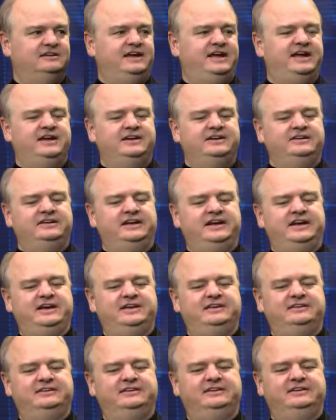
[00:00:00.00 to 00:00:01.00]
And
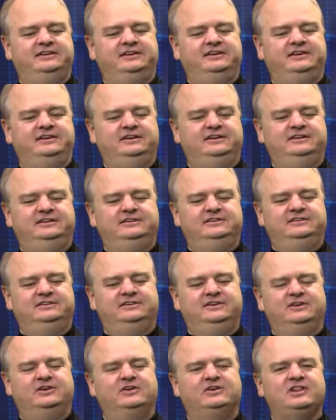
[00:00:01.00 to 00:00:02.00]

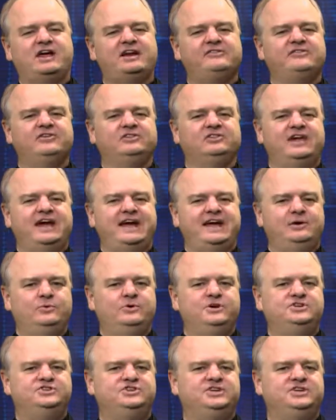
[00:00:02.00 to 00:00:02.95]
you know, a lot of the language